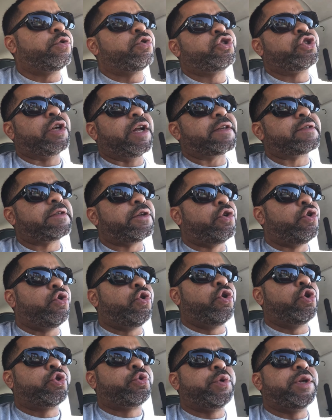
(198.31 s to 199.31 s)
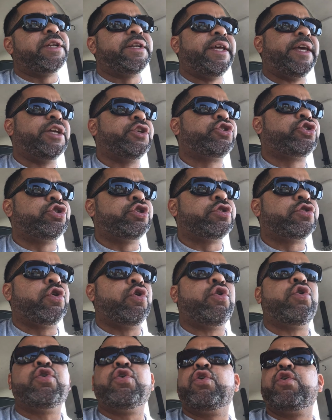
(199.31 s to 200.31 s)
or should I say all three natures,
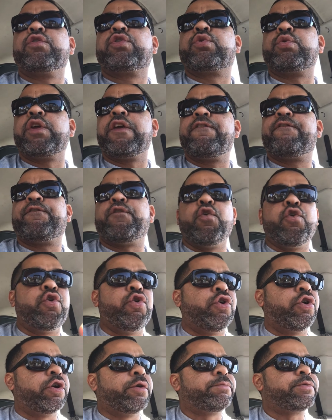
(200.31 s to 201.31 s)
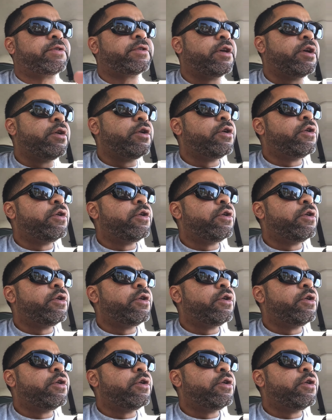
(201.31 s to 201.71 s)
or all three forms,